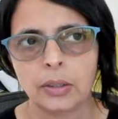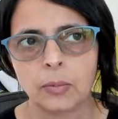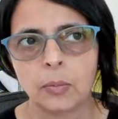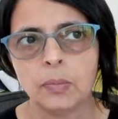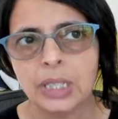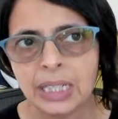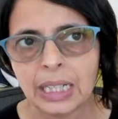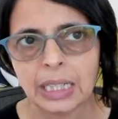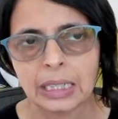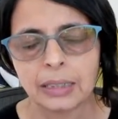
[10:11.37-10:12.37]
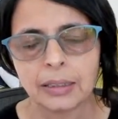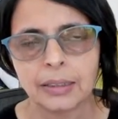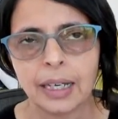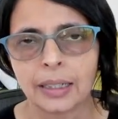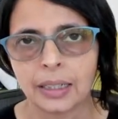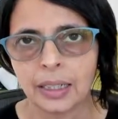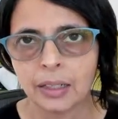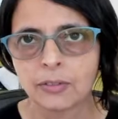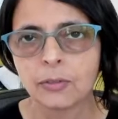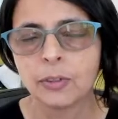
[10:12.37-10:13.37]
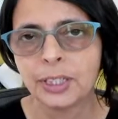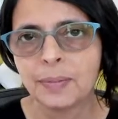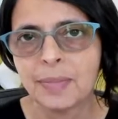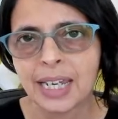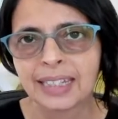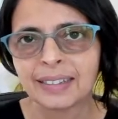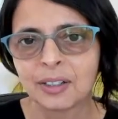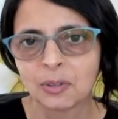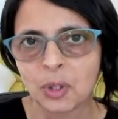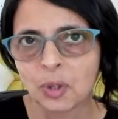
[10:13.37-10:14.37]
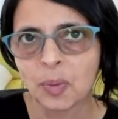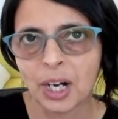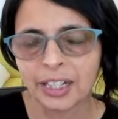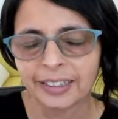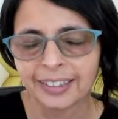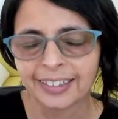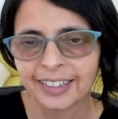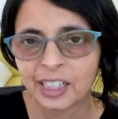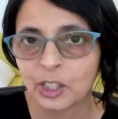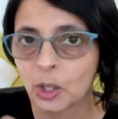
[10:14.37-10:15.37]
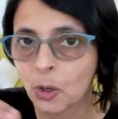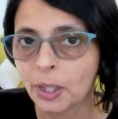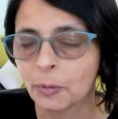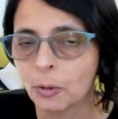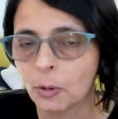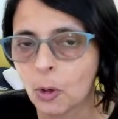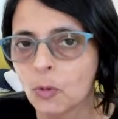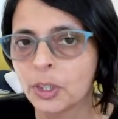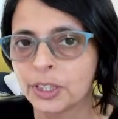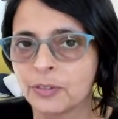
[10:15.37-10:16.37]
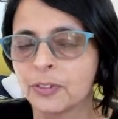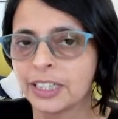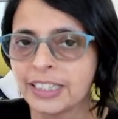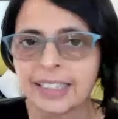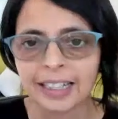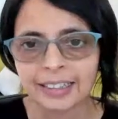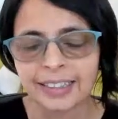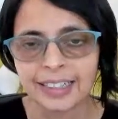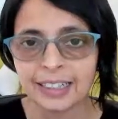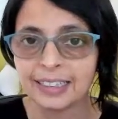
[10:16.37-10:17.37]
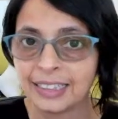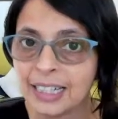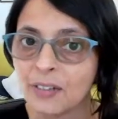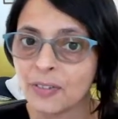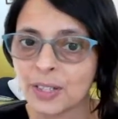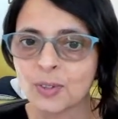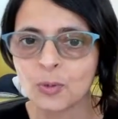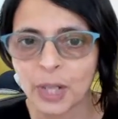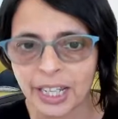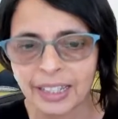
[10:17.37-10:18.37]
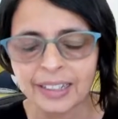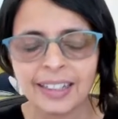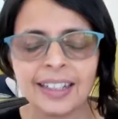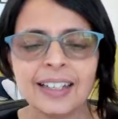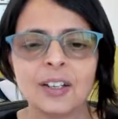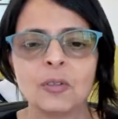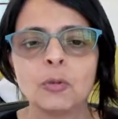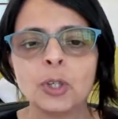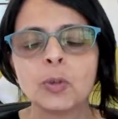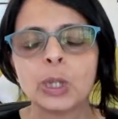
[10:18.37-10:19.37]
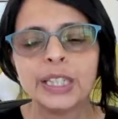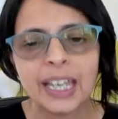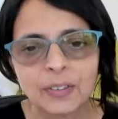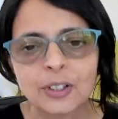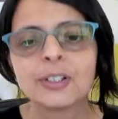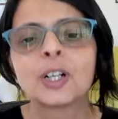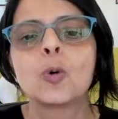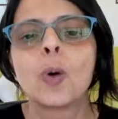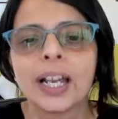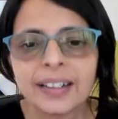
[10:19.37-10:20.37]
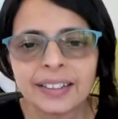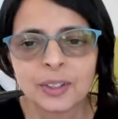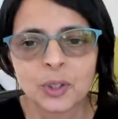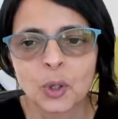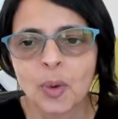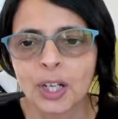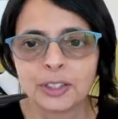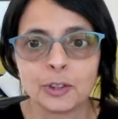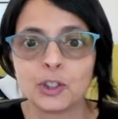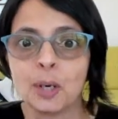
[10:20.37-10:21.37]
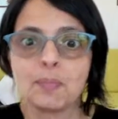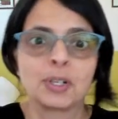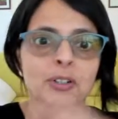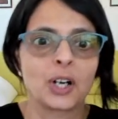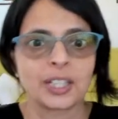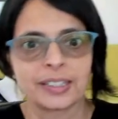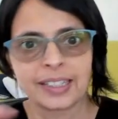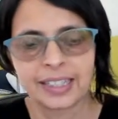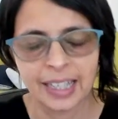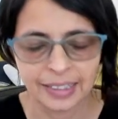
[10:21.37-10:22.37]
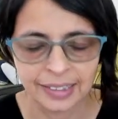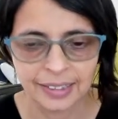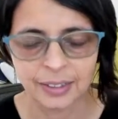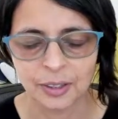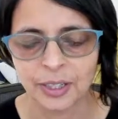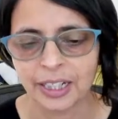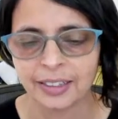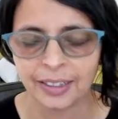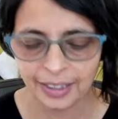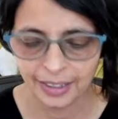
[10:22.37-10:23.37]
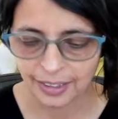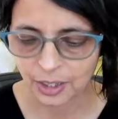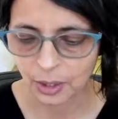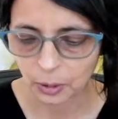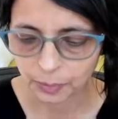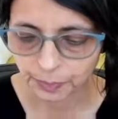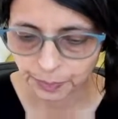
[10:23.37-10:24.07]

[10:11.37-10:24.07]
meaning that if we make the robot go over the free cells in a DFS way, we will never require the robot to jump across the cells. Okay, so